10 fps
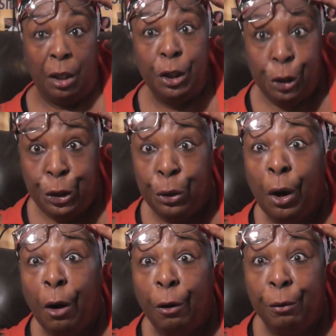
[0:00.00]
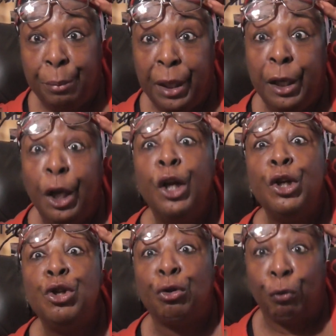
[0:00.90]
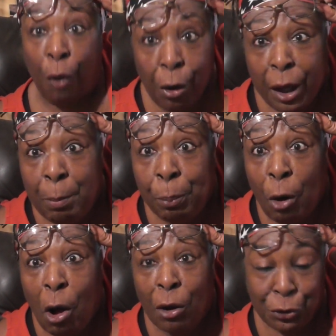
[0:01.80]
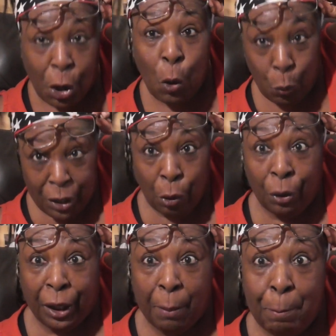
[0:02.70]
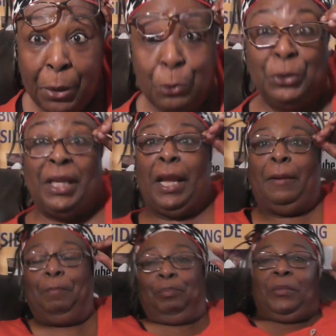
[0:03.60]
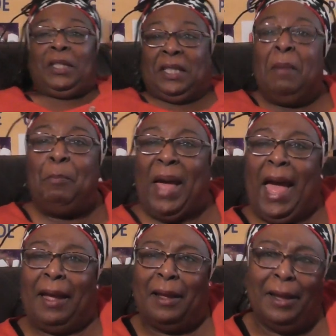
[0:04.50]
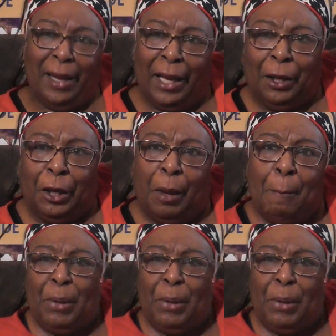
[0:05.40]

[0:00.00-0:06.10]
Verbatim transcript: You heard me. Drunken prawns. We gonna get boozy. Sit back and get